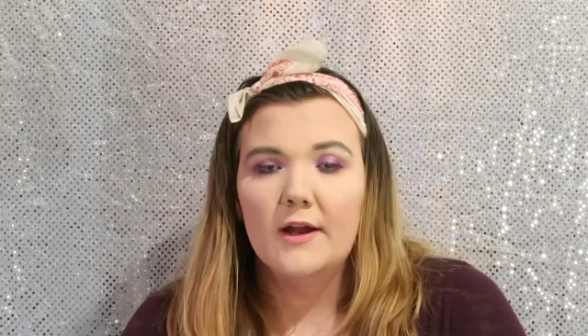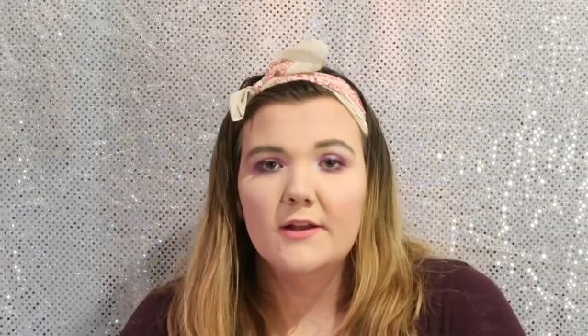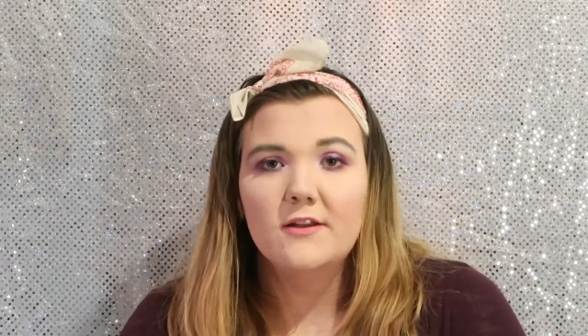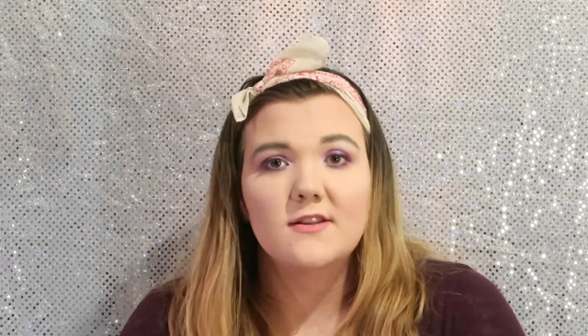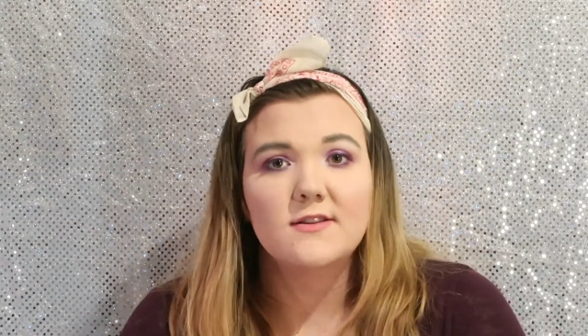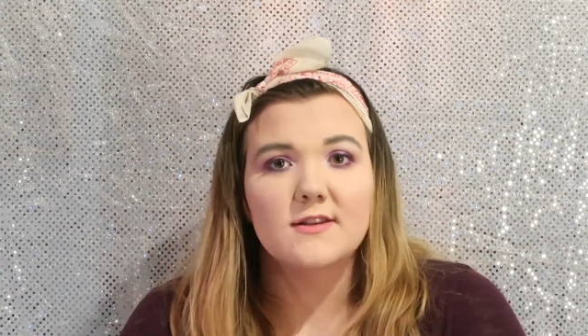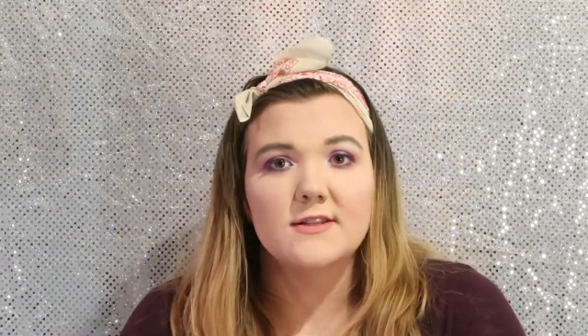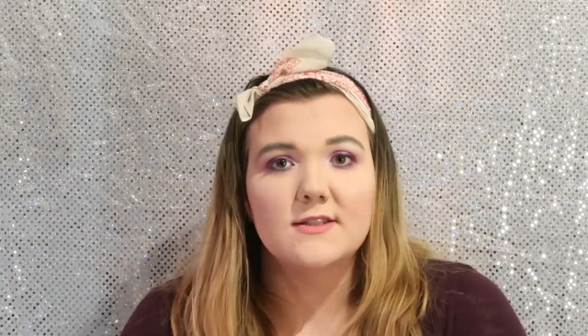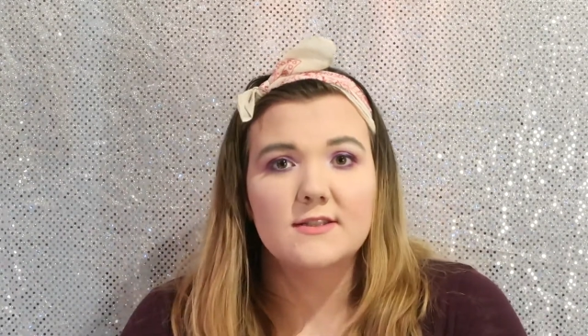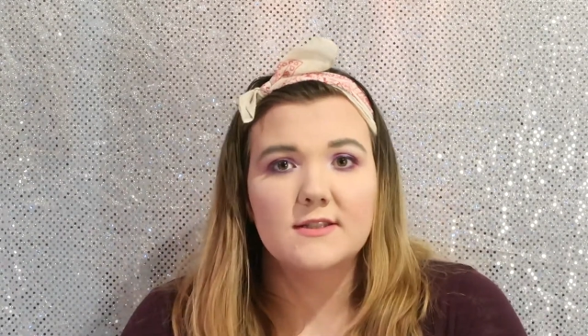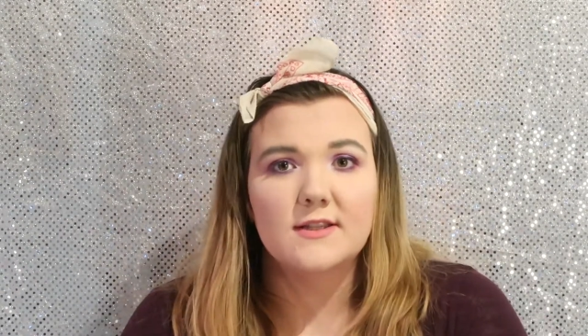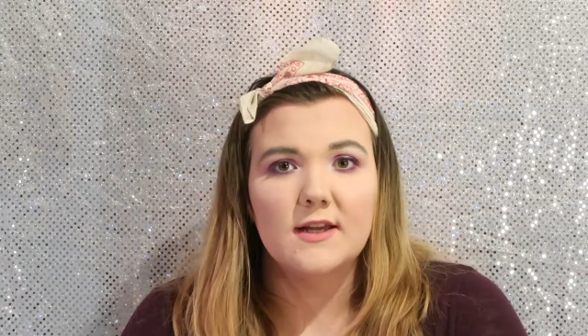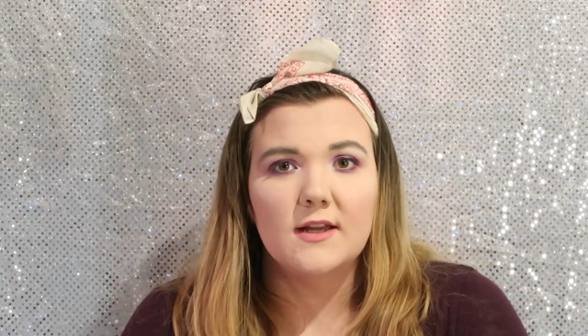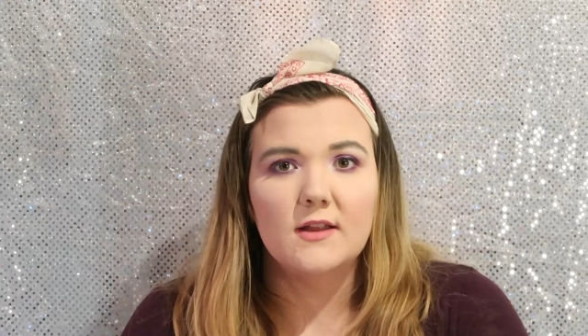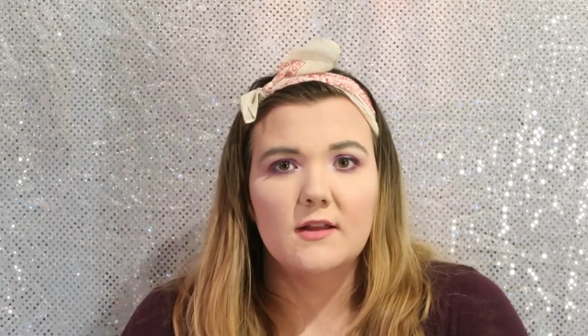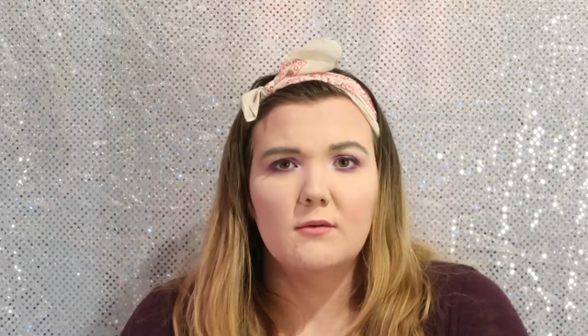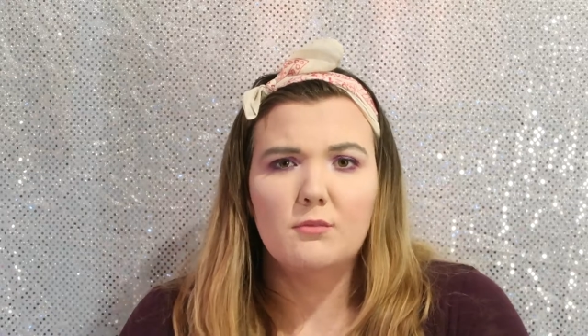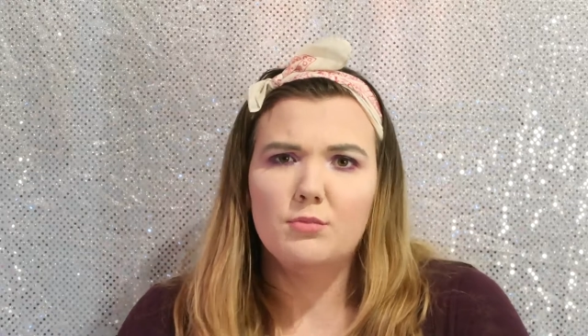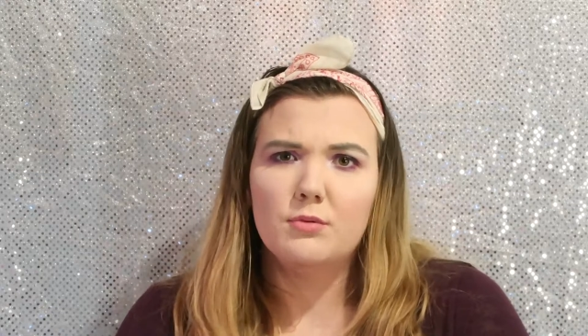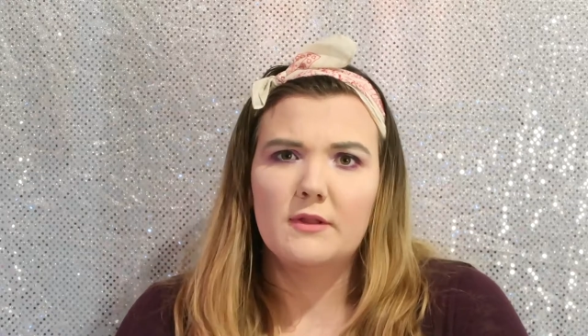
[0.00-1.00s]
I used a
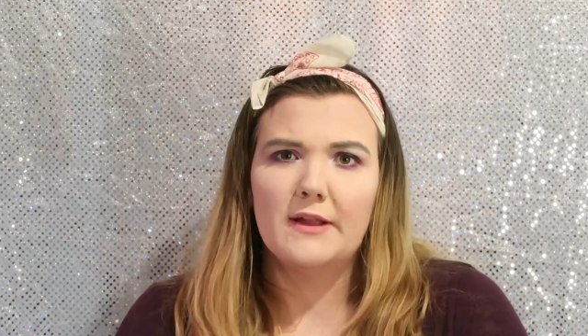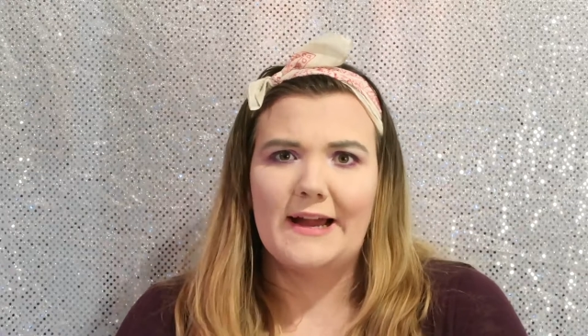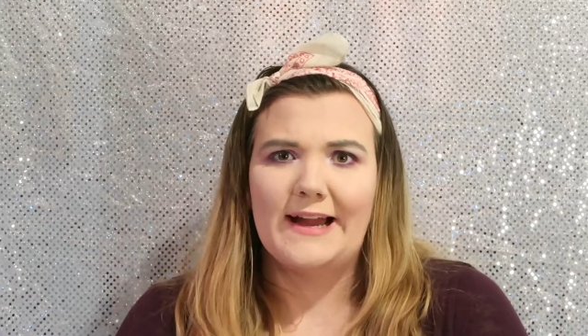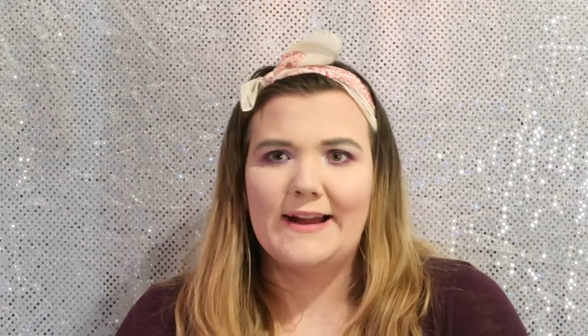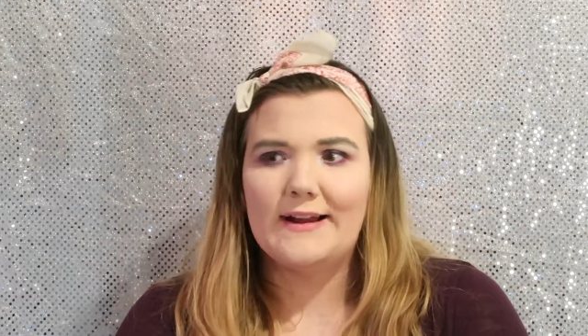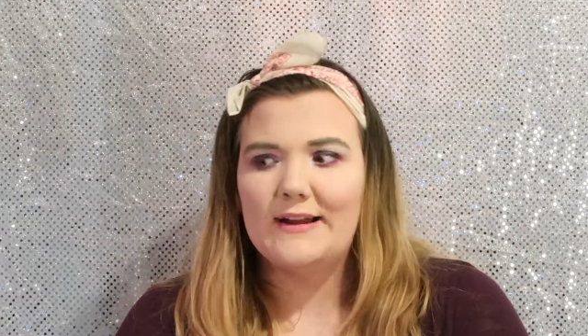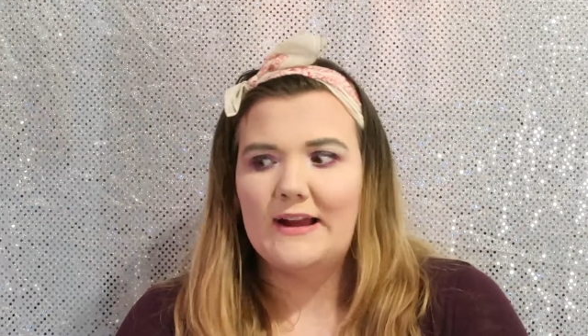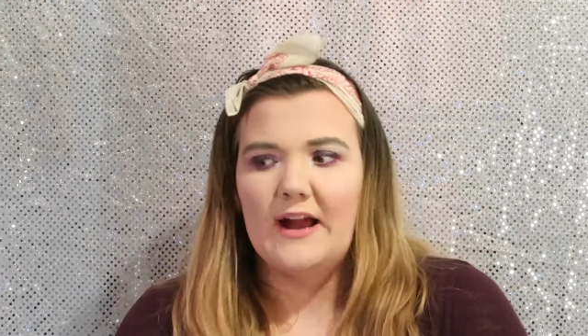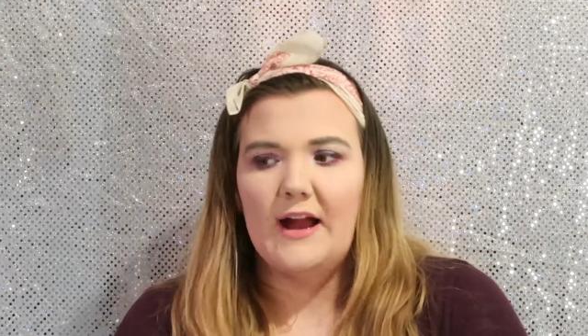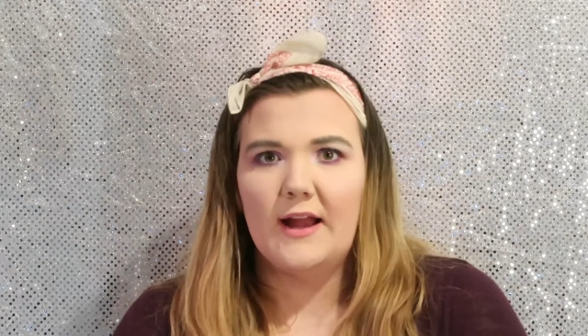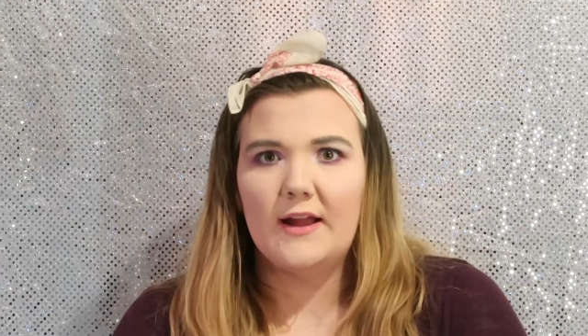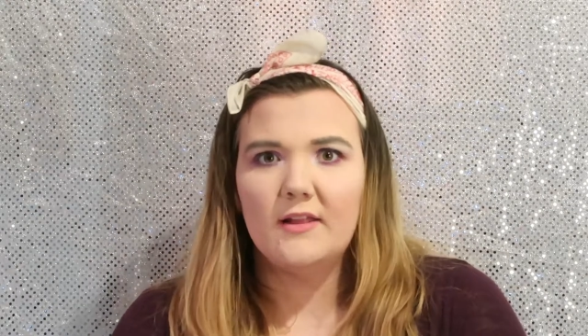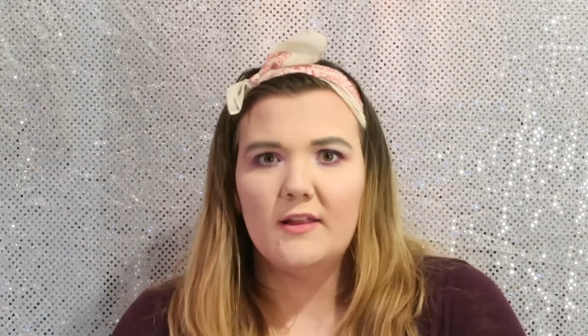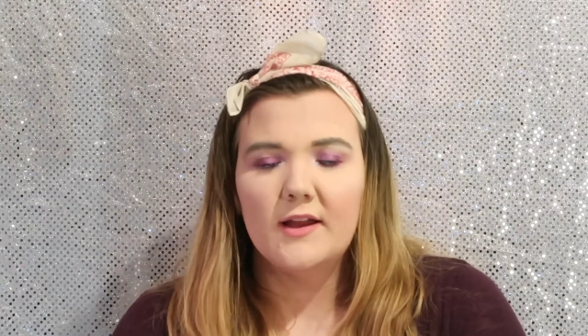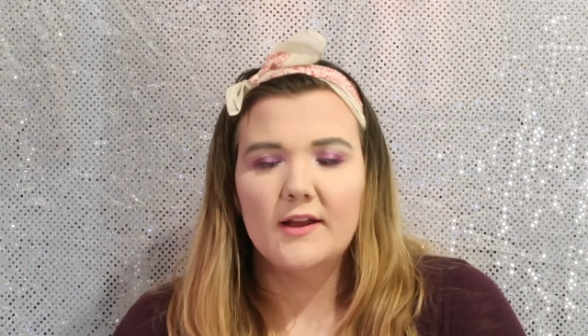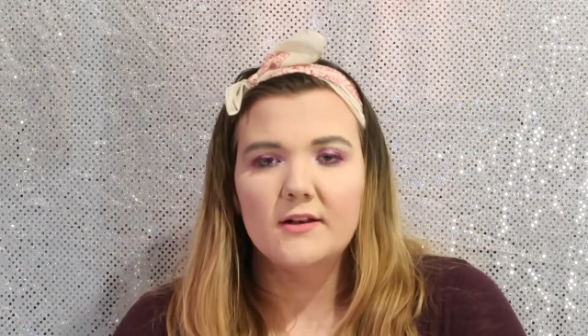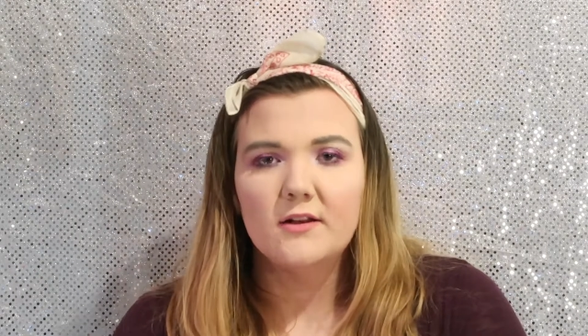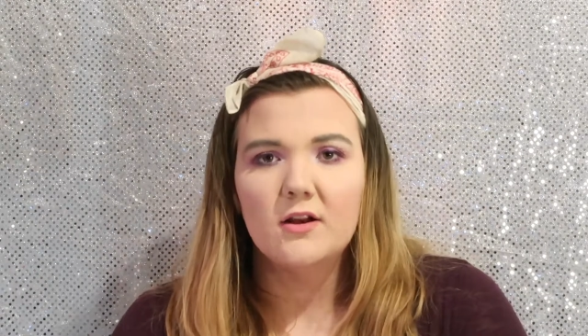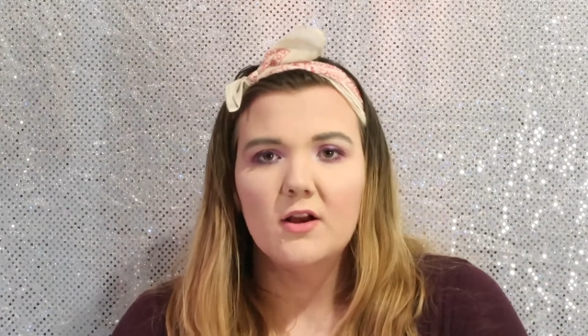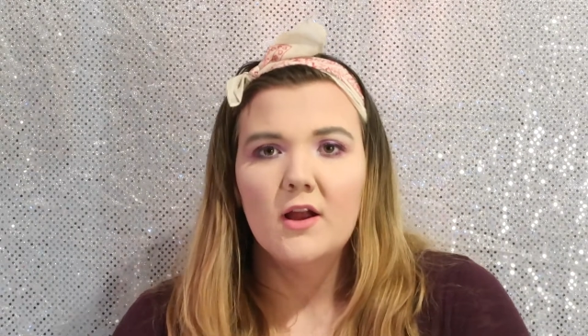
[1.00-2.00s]
Stila black
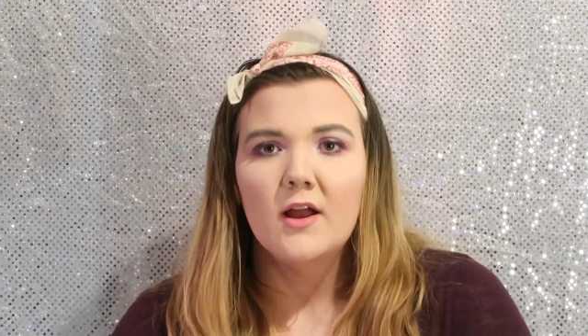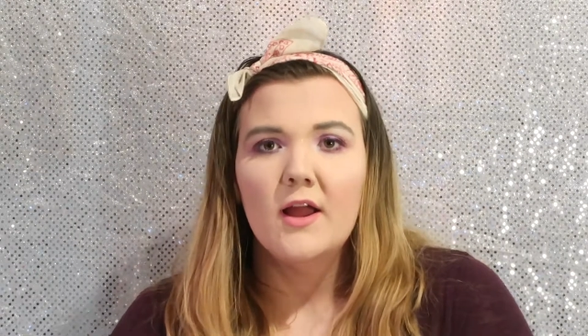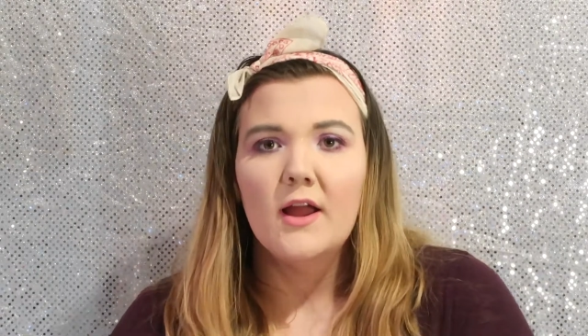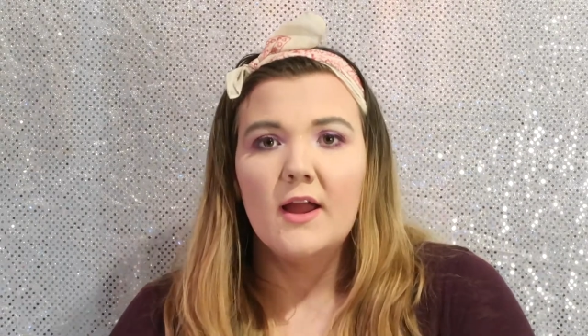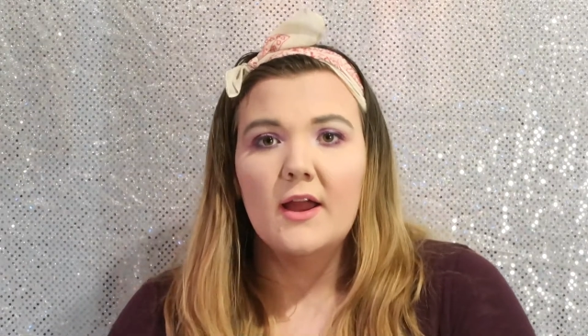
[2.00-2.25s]
eyeliner,